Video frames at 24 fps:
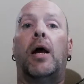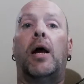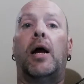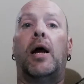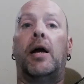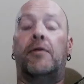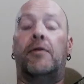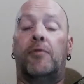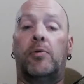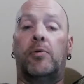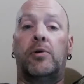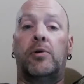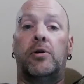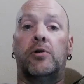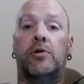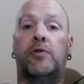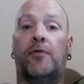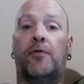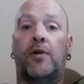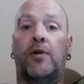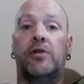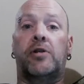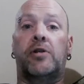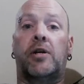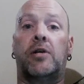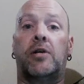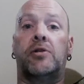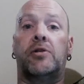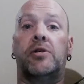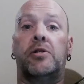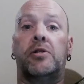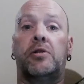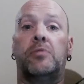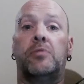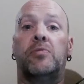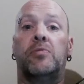Everyone knows foster care
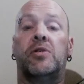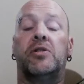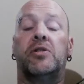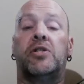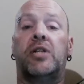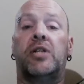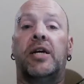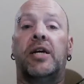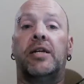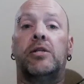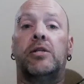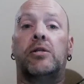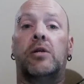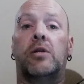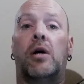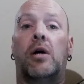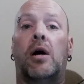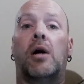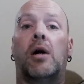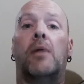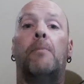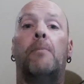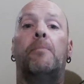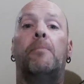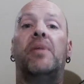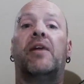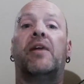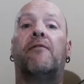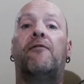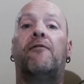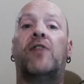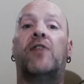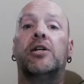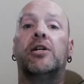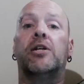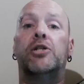systems in states are a big
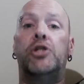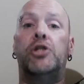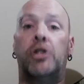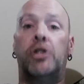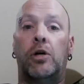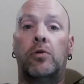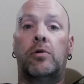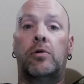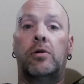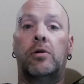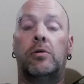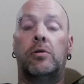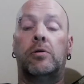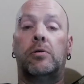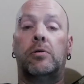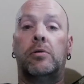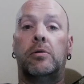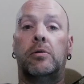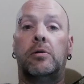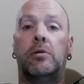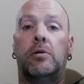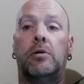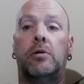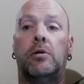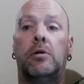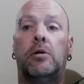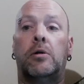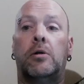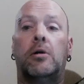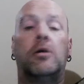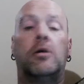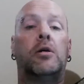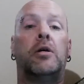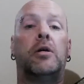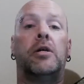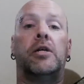fucking joke.
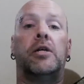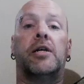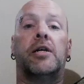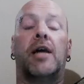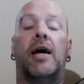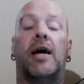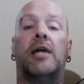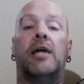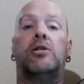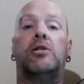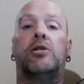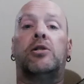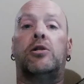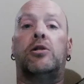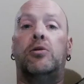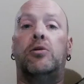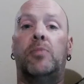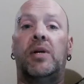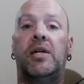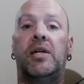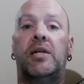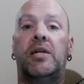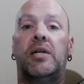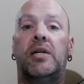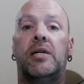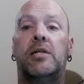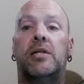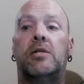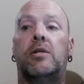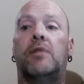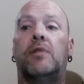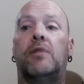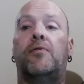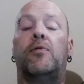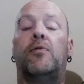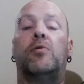You got too many kids
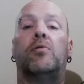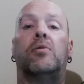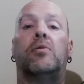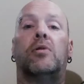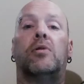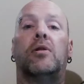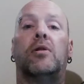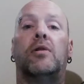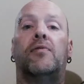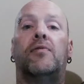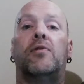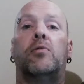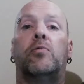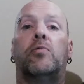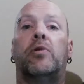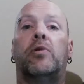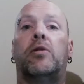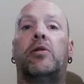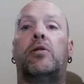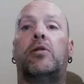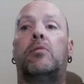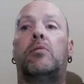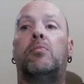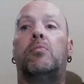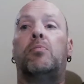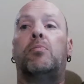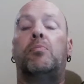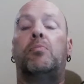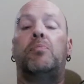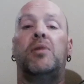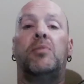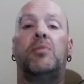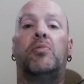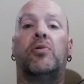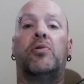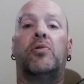living with
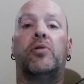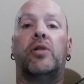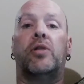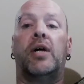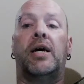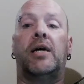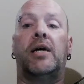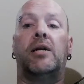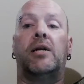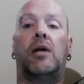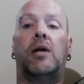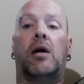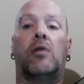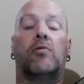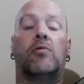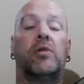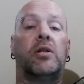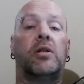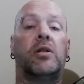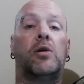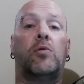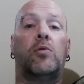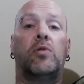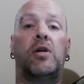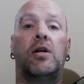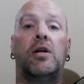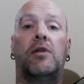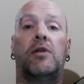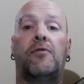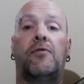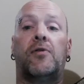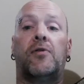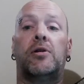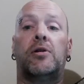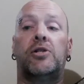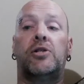people that are really only in
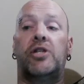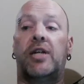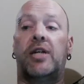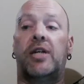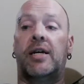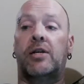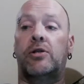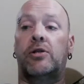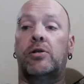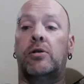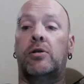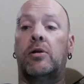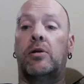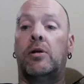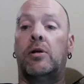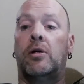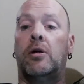it for their checks.